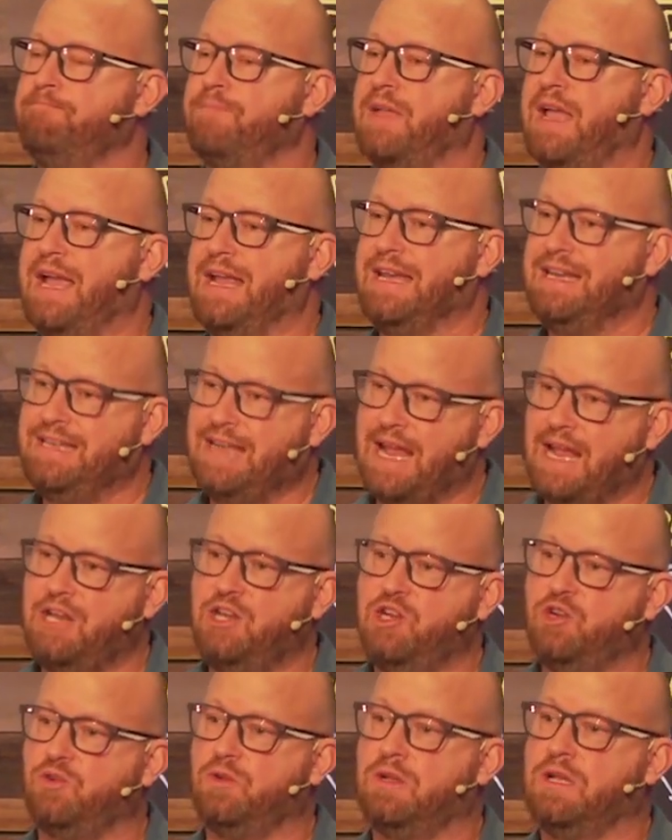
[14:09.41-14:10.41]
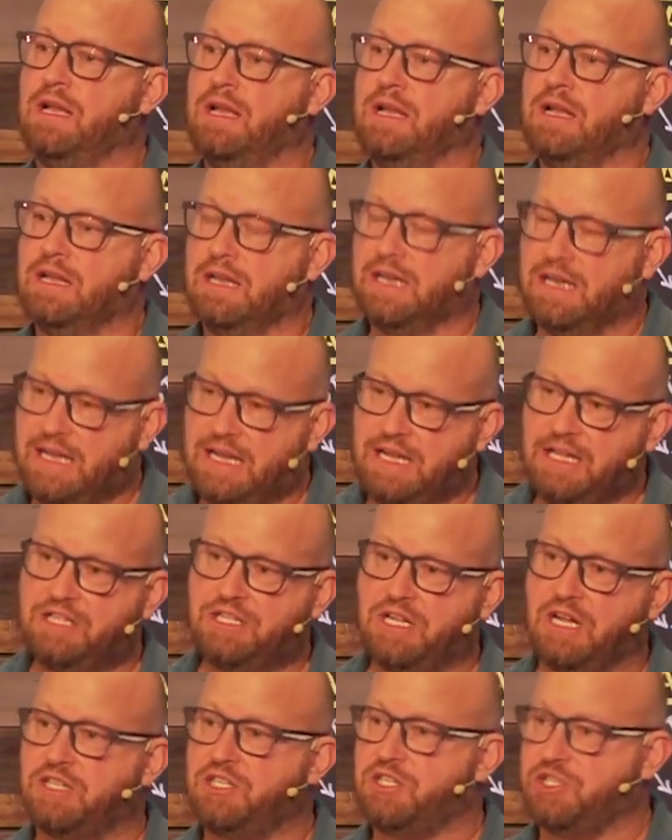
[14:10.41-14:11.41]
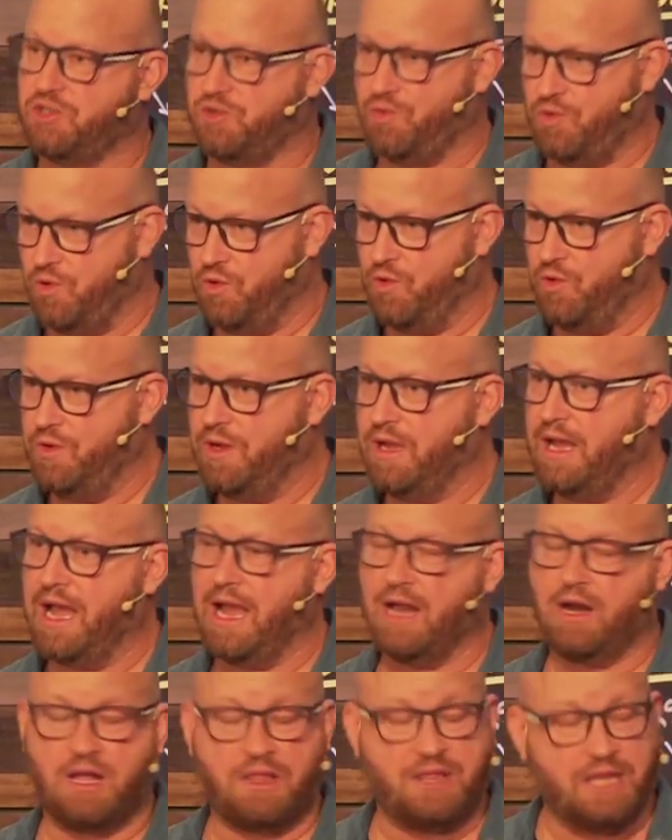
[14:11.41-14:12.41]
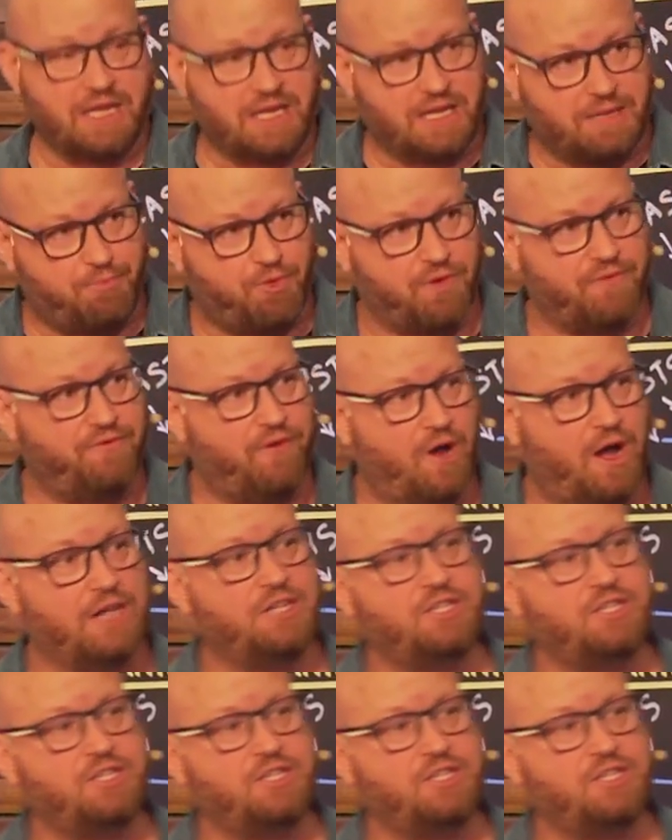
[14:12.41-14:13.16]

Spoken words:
And Daniel leads us through, and I think provides